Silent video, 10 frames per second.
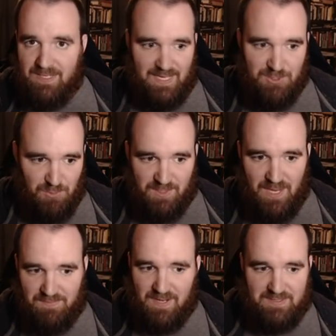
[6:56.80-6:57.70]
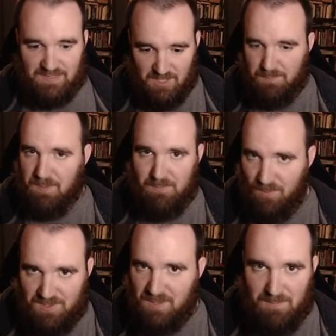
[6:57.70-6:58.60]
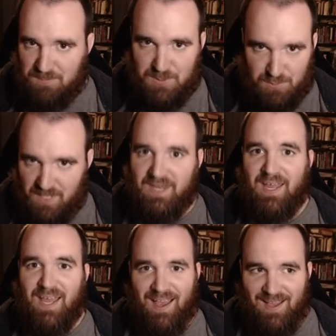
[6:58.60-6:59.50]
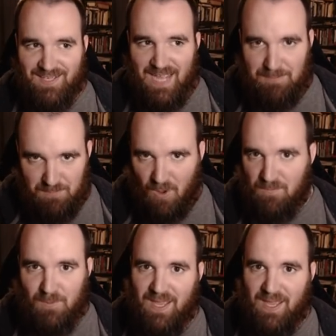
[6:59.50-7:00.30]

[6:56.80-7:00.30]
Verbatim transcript: Take into account that it's a little bit more than a month between uh, Captain Marvel